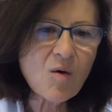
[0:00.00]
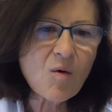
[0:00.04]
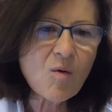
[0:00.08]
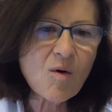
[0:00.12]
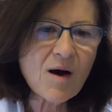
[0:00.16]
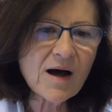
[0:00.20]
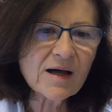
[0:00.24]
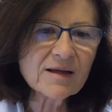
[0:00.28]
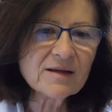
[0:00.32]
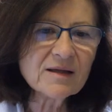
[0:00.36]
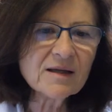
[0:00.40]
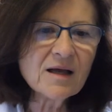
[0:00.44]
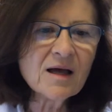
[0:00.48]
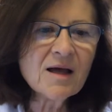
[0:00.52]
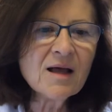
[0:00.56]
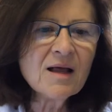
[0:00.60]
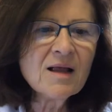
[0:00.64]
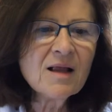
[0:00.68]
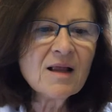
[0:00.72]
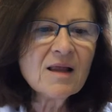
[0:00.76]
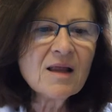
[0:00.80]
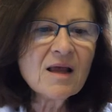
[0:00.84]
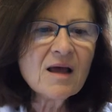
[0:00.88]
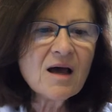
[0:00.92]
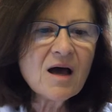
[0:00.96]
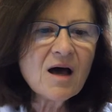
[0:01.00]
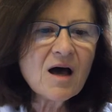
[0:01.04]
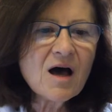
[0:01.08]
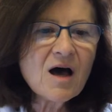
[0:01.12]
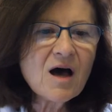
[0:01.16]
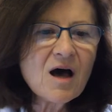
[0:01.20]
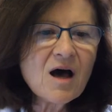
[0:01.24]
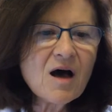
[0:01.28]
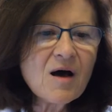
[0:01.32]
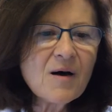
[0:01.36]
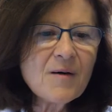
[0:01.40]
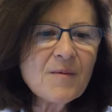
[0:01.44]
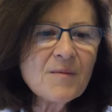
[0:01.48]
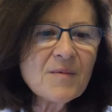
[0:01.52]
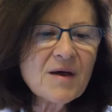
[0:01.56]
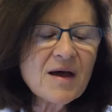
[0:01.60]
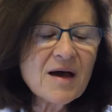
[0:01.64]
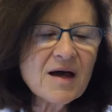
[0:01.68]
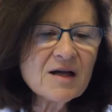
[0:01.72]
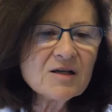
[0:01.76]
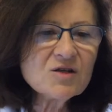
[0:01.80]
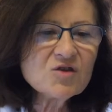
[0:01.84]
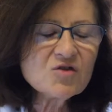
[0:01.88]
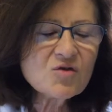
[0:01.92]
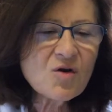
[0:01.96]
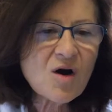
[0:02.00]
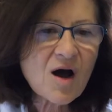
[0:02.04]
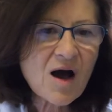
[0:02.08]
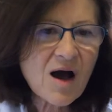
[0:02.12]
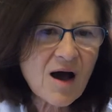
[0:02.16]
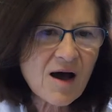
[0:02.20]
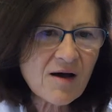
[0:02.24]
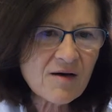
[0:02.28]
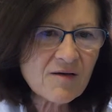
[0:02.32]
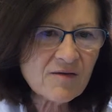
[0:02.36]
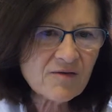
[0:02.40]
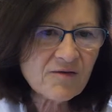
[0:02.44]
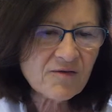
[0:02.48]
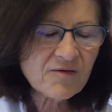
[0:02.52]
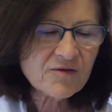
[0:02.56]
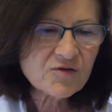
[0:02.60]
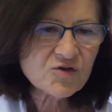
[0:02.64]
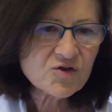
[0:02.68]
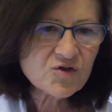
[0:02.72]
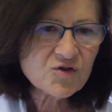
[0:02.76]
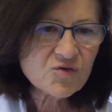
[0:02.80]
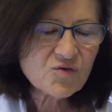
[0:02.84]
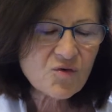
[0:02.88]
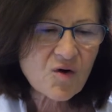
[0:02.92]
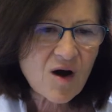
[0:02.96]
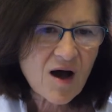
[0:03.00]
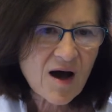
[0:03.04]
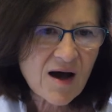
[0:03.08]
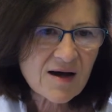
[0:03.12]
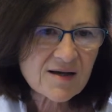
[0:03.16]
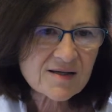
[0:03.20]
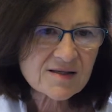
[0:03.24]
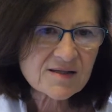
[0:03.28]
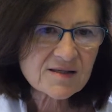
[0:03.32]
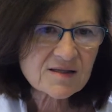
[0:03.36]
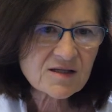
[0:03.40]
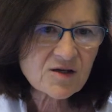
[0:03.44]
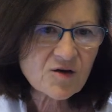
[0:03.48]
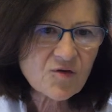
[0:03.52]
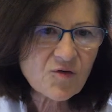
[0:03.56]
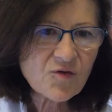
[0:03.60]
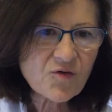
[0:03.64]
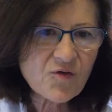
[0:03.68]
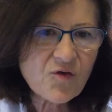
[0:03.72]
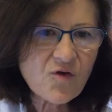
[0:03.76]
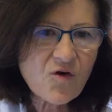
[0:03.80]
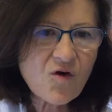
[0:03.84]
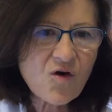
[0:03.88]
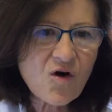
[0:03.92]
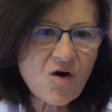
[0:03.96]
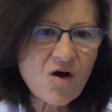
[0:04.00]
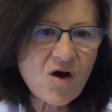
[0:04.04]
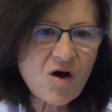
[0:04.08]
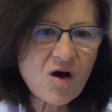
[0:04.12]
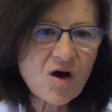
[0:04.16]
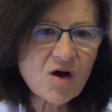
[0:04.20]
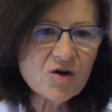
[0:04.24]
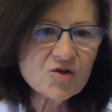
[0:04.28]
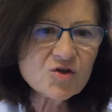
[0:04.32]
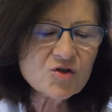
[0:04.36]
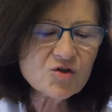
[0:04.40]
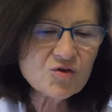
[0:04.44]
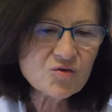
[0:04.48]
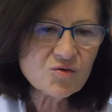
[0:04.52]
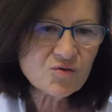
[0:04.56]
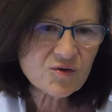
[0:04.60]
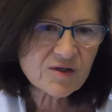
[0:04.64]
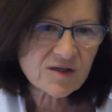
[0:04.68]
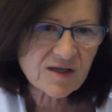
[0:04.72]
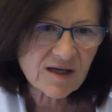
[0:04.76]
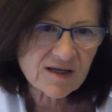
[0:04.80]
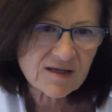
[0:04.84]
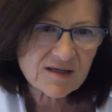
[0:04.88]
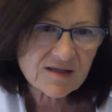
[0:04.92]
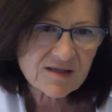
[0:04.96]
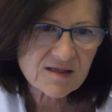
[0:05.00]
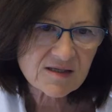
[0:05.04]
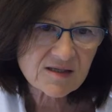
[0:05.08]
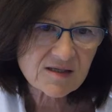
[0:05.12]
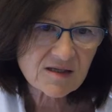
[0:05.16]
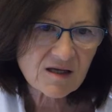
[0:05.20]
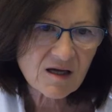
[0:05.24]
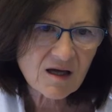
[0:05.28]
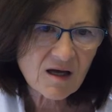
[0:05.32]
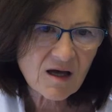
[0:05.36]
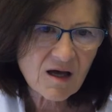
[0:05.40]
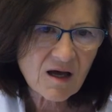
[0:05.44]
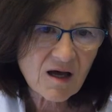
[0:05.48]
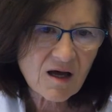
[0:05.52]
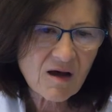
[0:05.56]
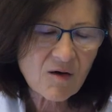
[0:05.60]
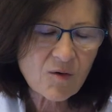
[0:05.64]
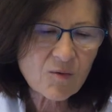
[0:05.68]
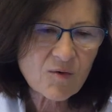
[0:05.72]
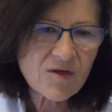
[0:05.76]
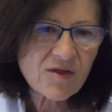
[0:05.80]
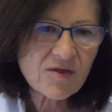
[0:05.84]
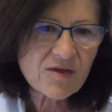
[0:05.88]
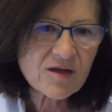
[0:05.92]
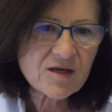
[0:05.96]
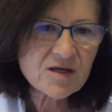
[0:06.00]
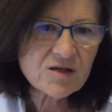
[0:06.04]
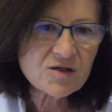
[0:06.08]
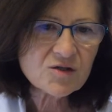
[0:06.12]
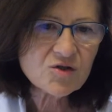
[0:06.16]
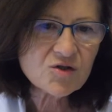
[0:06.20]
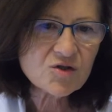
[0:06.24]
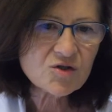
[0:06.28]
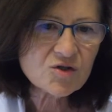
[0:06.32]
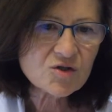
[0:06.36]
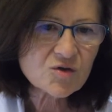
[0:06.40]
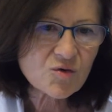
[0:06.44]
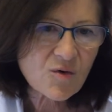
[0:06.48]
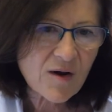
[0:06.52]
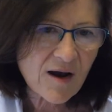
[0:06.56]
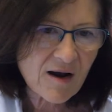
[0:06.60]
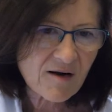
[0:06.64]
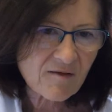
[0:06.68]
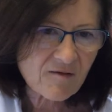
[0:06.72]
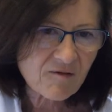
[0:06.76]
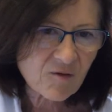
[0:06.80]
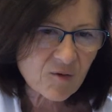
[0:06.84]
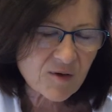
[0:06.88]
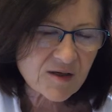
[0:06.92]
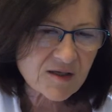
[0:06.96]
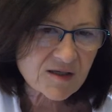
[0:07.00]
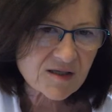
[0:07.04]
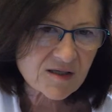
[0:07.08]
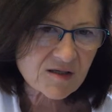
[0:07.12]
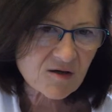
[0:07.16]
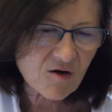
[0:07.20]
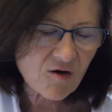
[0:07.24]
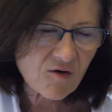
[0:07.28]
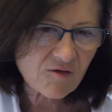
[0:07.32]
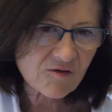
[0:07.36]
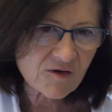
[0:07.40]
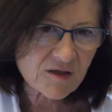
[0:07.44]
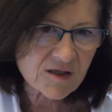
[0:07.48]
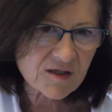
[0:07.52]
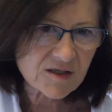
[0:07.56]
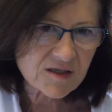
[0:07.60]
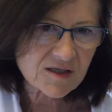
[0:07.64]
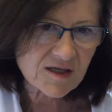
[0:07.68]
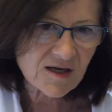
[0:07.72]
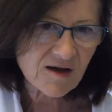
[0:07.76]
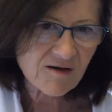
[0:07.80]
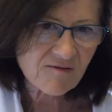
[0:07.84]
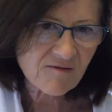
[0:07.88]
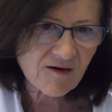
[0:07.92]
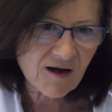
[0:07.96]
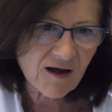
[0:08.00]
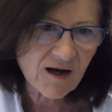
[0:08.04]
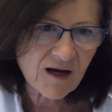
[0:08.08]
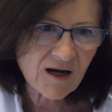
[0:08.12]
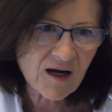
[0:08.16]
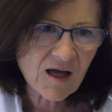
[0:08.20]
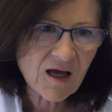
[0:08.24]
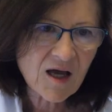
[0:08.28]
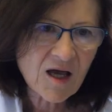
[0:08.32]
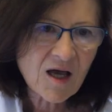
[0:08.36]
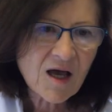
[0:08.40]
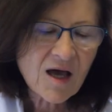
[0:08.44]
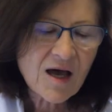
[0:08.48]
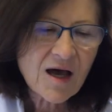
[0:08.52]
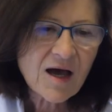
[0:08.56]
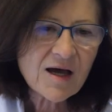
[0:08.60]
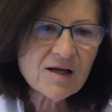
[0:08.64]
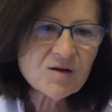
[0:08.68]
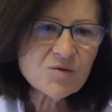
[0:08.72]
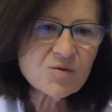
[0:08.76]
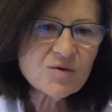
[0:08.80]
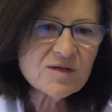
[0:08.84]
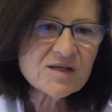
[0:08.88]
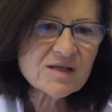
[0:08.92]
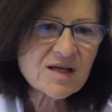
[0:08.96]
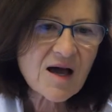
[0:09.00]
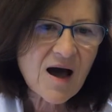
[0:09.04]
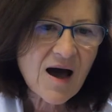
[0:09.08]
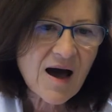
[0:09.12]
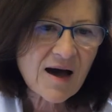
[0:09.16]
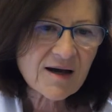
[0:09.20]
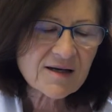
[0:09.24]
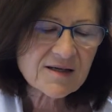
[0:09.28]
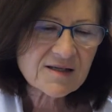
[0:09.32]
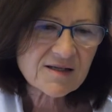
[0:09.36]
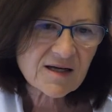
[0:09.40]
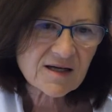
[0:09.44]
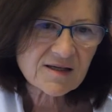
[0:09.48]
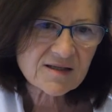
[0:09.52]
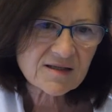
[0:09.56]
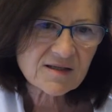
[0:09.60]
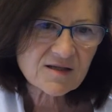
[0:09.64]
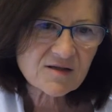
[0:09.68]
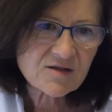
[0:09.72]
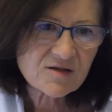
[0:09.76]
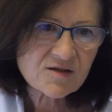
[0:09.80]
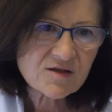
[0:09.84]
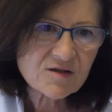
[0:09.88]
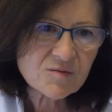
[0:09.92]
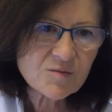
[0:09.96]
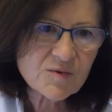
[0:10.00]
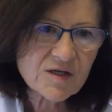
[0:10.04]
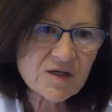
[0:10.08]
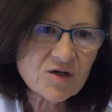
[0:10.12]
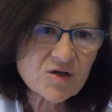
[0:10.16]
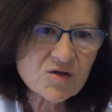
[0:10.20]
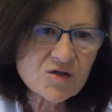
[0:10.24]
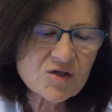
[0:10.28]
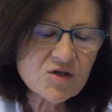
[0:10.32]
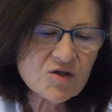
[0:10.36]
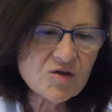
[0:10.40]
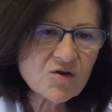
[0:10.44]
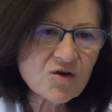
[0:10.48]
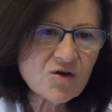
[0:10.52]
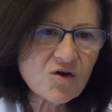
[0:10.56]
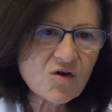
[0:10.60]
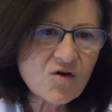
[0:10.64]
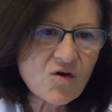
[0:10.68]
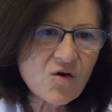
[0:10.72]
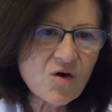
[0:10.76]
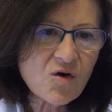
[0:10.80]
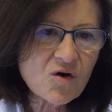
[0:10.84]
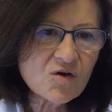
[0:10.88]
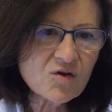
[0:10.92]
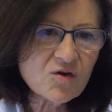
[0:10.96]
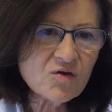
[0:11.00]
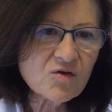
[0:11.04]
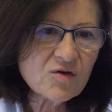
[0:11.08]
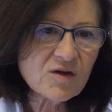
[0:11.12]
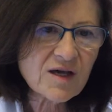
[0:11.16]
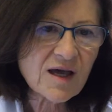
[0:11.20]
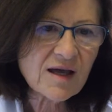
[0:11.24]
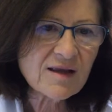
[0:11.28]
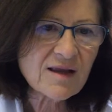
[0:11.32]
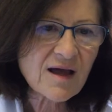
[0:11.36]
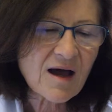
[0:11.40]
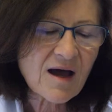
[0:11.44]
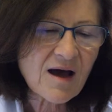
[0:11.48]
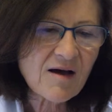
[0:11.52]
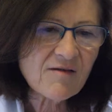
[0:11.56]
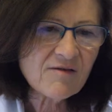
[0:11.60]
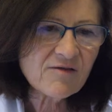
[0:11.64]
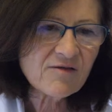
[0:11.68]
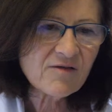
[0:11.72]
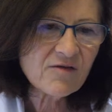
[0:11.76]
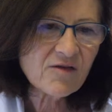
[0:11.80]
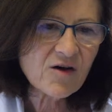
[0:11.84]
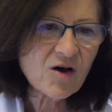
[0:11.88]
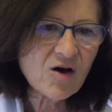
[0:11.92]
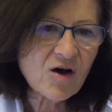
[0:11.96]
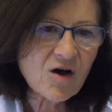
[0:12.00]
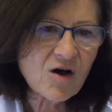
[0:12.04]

1. And you have to ask for two tests within 12 weeks of interval and with high titers, because you know you can have